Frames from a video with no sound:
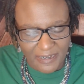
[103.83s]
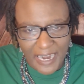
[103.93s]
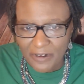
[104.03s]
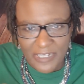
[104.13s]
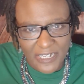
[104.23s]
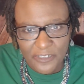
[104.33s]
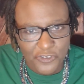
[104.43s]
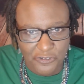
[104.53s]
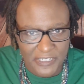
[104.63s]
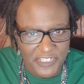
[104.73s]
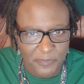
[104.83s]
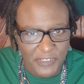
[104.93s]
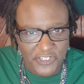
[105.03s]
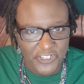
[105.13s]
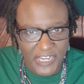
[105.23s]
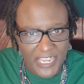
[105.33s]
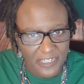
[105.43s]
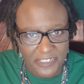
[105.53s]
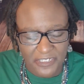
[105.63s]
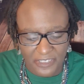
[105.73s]
Our culture has been
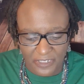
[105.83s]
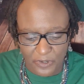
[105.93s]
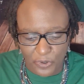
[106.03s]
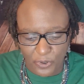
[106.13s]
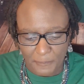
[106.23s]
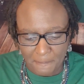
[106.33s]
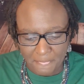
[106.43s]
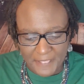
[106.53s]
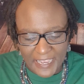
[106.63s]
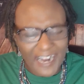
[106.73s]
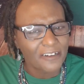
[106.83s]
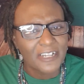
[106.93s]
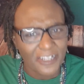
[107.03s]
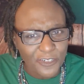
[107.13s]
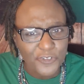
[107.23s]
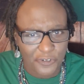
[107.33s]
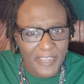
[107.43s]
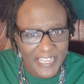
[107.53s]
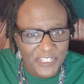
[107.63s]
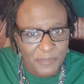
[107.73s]
shaken to the core. Our culture
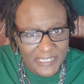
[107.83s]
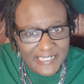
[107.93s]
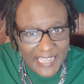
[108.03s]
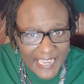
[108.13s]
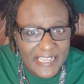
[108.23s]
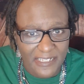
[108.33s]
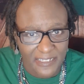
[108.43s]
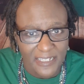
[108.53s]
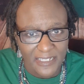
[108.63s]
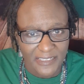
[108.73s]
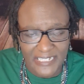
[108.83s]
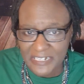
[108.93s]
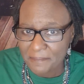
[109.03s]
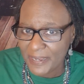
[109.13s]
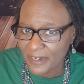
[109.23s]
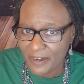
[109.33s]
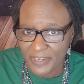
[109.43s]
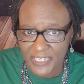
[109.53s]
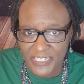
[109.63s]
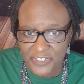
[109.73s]
has been taken. Think about our
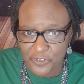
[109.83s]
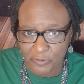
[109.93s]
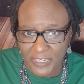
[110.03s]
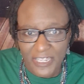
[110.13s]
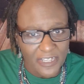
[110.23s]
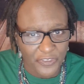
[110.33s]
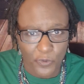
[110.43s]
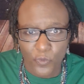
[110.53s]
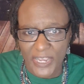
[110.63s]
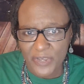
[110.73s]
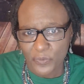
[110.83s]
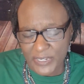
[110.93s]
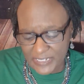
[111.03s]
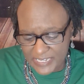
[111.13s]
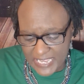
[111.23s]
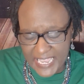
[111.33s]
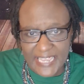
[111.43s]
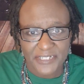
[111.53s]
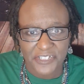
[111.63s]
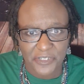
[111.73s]
history. The way we
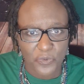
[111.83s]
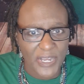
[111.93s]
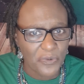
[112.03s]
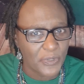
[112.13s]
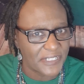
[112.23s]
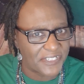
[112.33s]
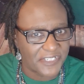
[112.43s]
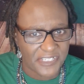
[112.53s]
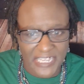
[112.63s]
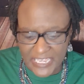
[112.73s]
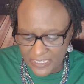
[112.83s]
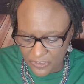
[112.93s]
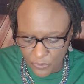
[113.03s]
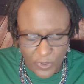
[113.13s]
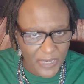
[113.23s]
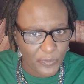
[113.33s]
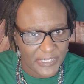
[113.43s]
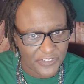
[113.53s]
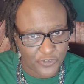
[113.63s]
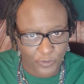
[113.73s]
dance, the way we sing, the way
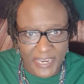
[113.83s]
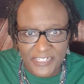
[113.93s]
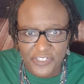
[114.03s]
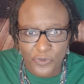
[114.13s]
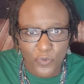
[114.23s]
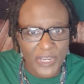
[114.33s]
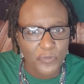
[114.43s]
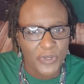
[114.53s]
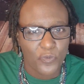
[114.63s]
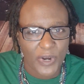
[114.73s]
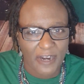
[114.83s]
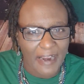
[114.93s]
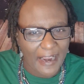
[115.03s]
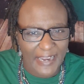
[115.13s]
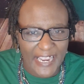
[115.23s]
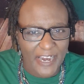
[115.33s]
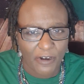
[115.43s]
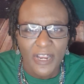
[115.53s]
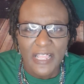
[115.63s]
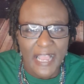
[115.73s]
we dress, the way we wear our hair,